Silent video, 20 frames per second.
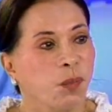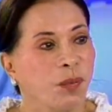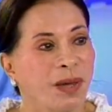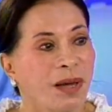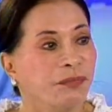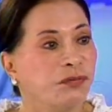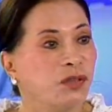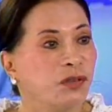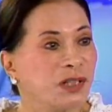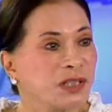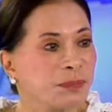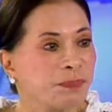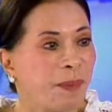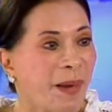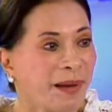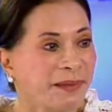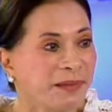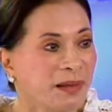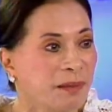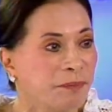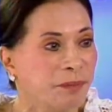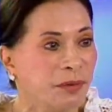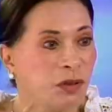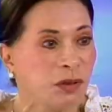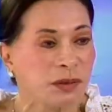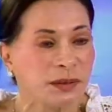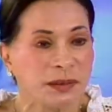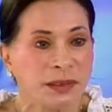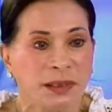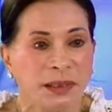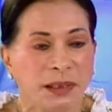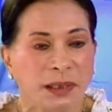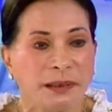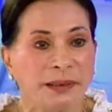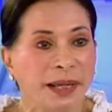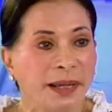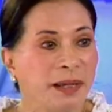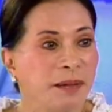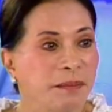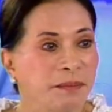We have to respect them because
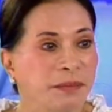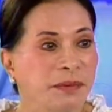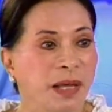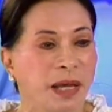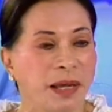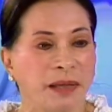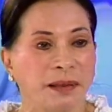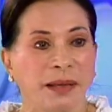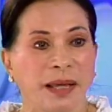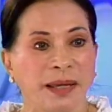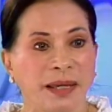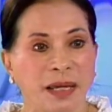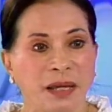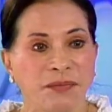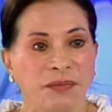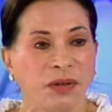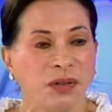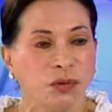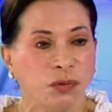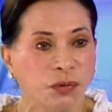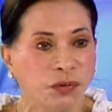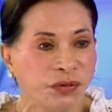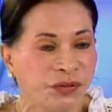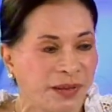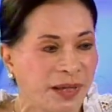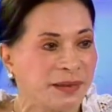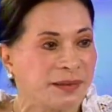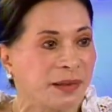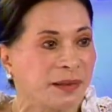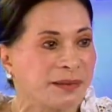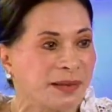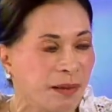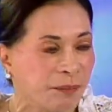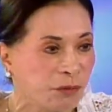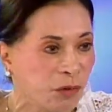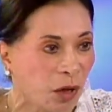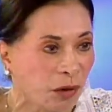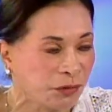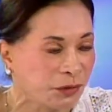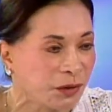they, they, they even do things that some
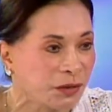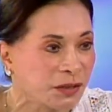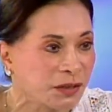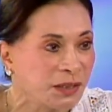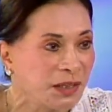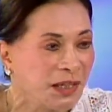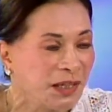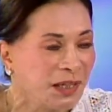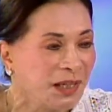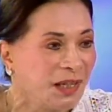doctors,